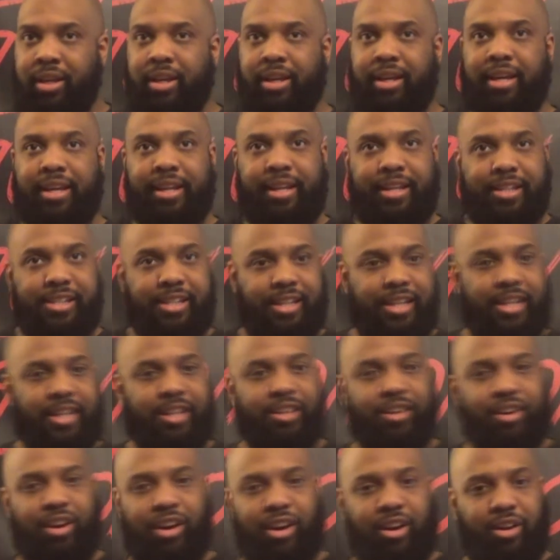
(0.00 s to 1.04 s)
And then she get
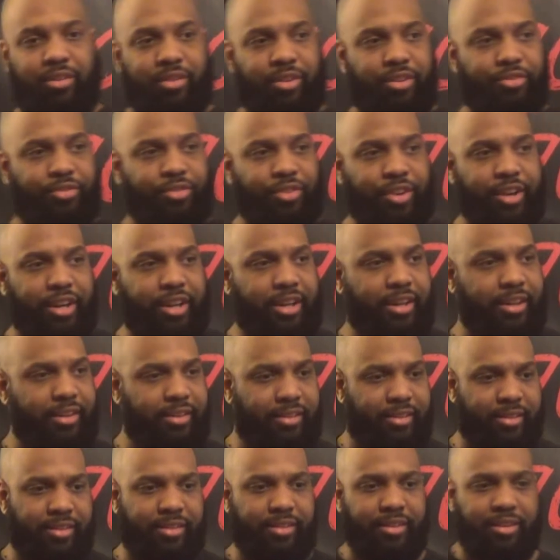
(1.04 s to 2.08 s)
in the car with her
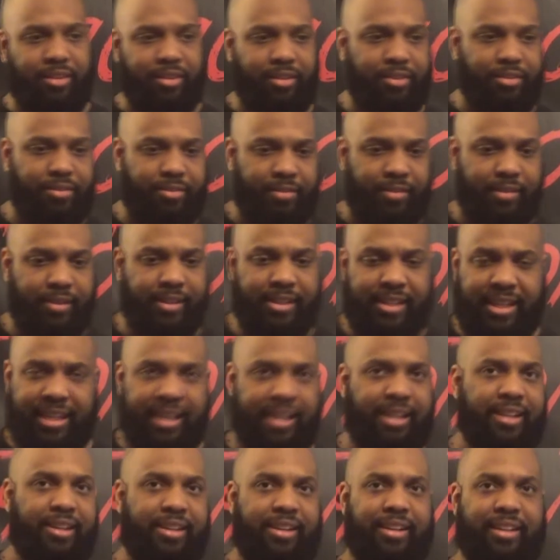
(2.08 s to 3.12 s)
friends and stuff.
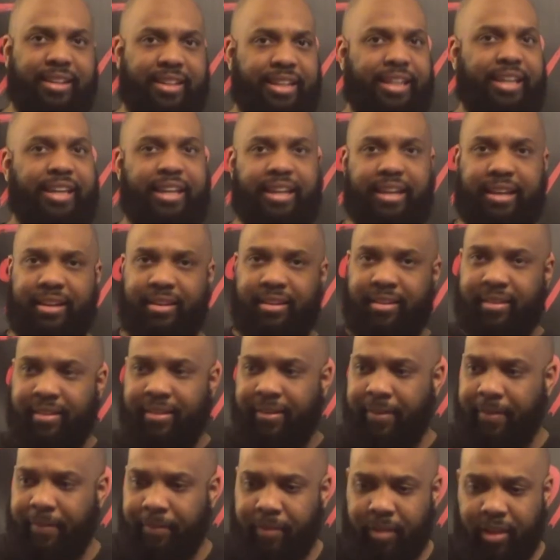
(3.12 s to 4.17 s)
Tina, Glenn,
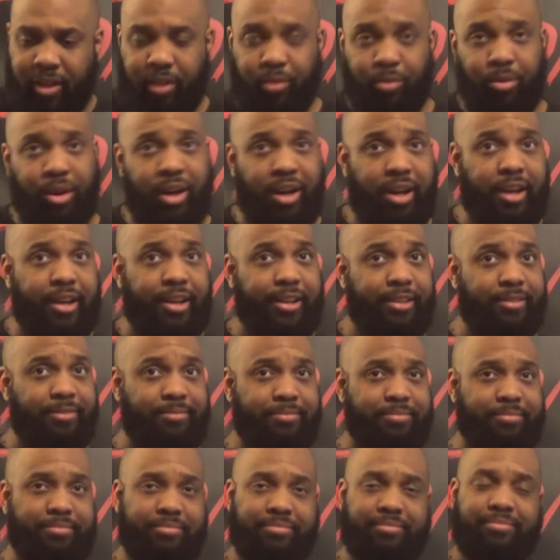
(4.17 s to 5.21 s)
and Rod.
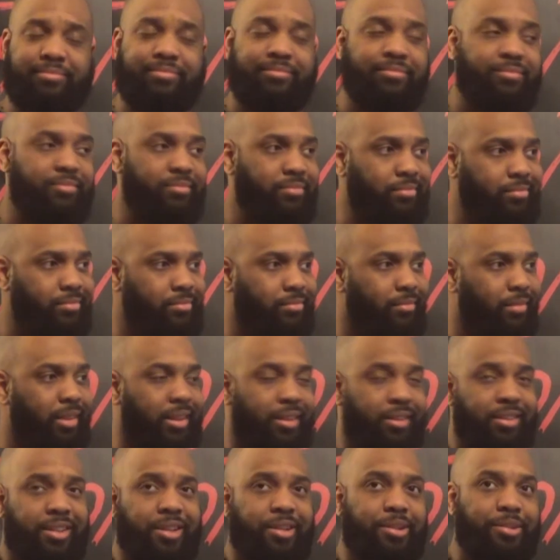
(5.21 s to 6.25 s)

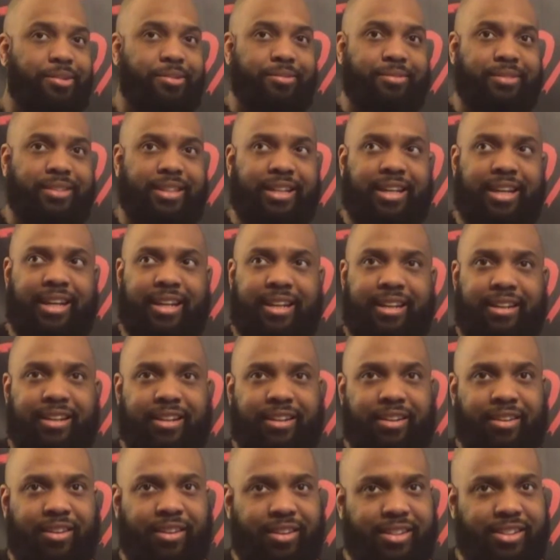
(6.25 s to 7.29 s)
So, and then the
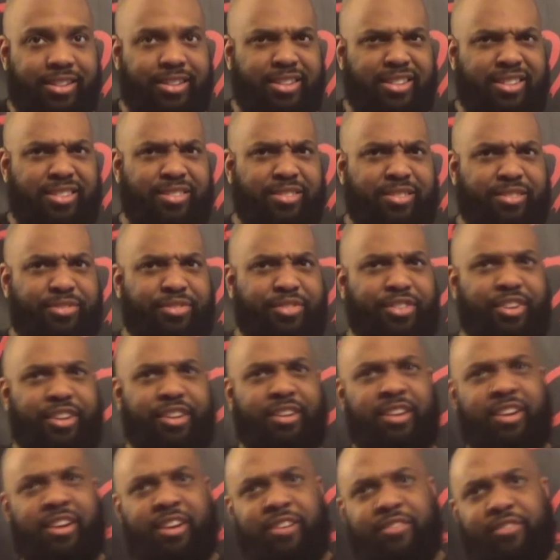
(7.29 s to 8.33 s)
car just turned to a
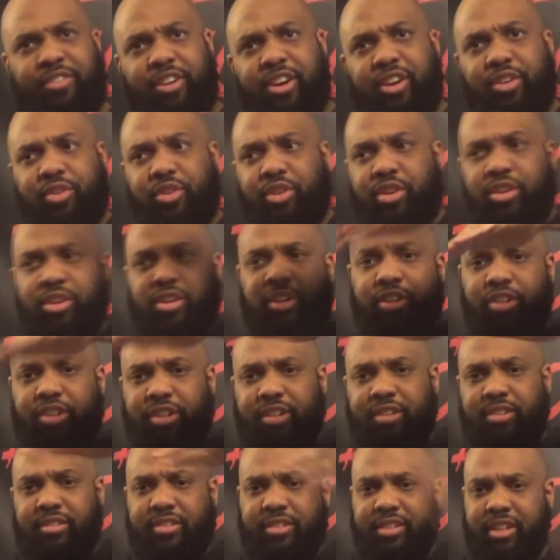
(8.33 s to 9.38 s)
Freddy Krueger
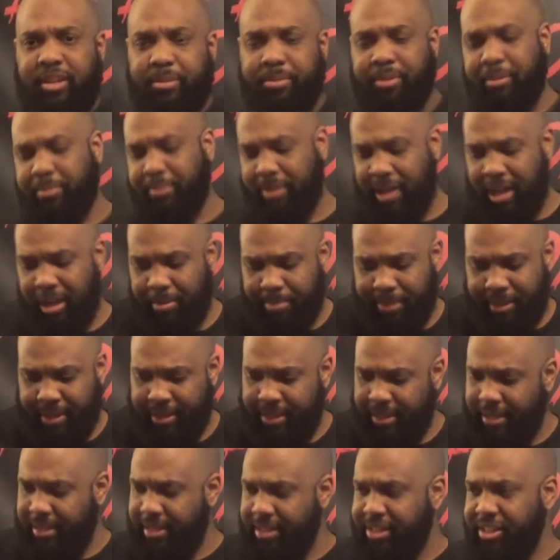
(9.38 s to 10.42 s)
hood, top on top. And
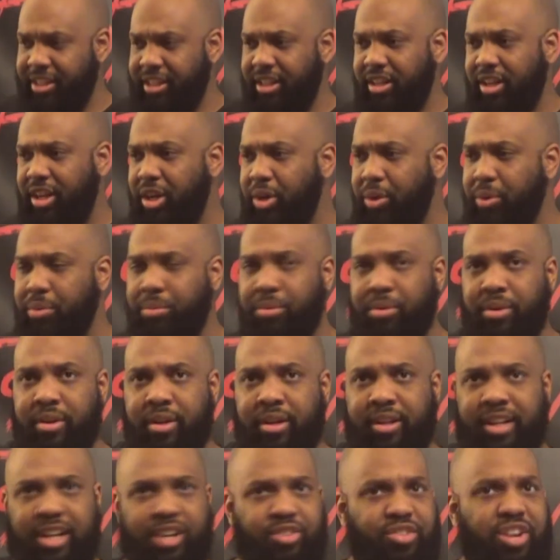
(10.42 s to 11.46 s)
then next thing you know,
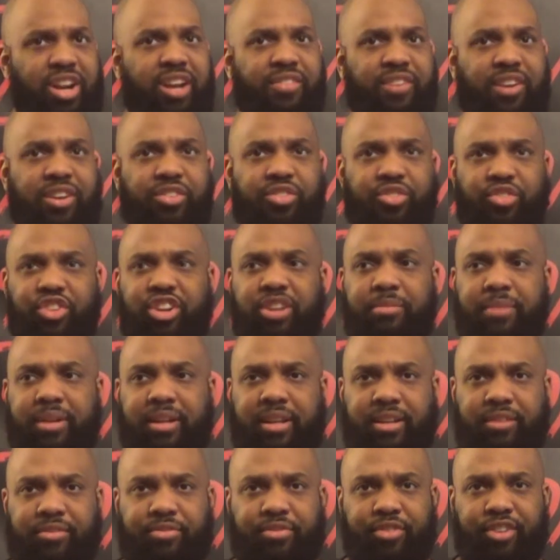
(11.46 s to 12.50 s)
they drive off screaming,
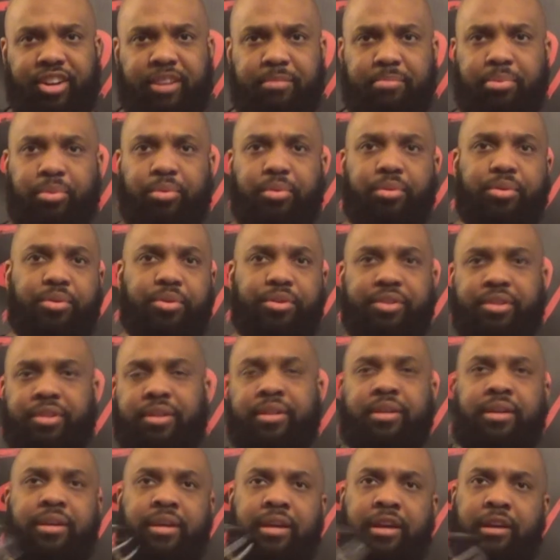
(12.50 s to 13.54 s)
and Freddy pulls
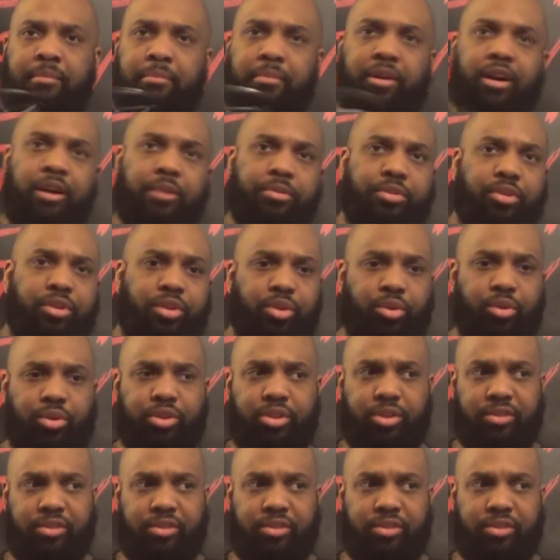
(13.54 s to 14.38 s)
Mom through the door.